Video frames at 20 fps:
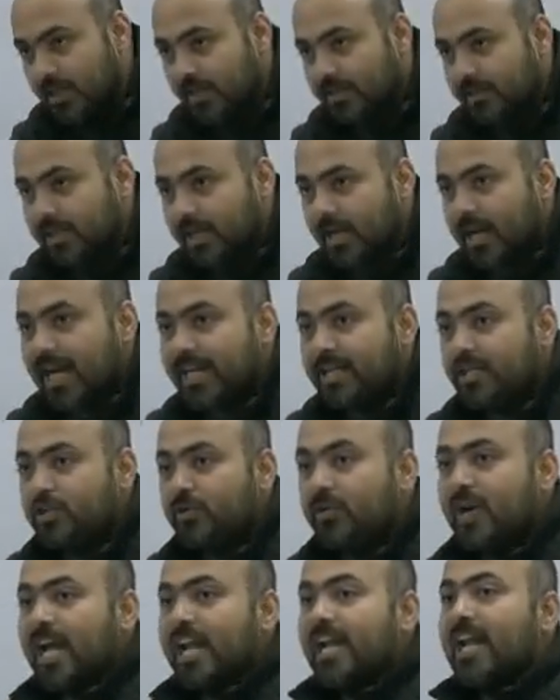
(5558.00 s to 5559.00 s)
The right
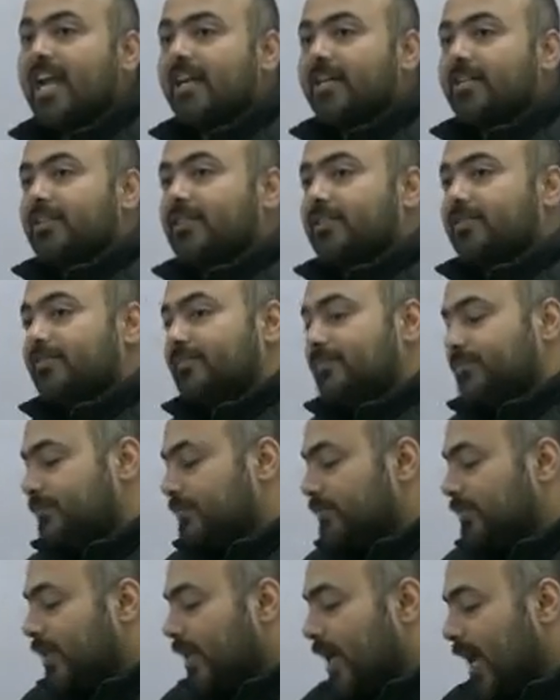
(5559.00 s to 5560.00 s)
to elect
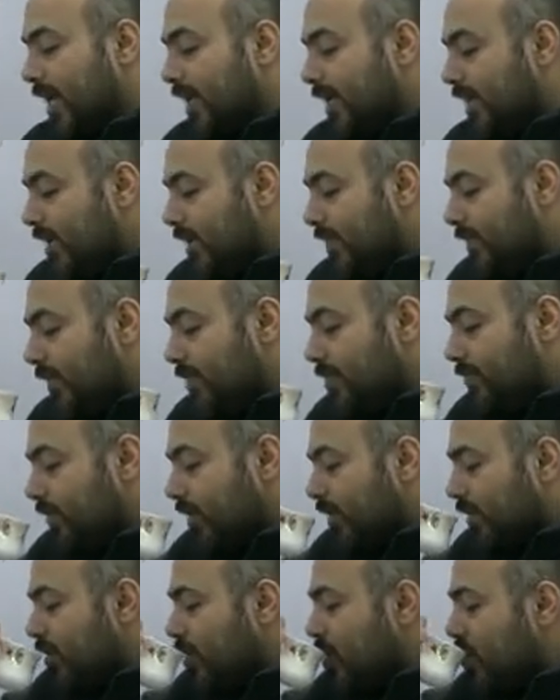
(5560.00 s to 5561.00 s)
an
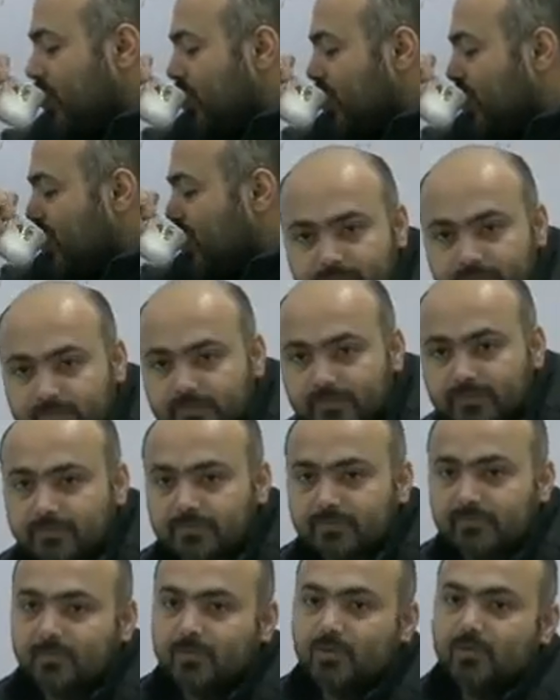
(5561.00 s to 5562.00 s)
individual,
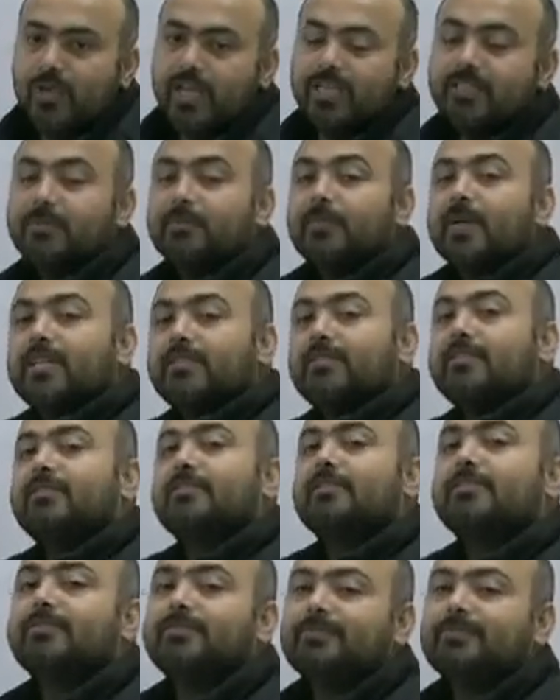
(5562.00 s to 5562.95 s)
to express.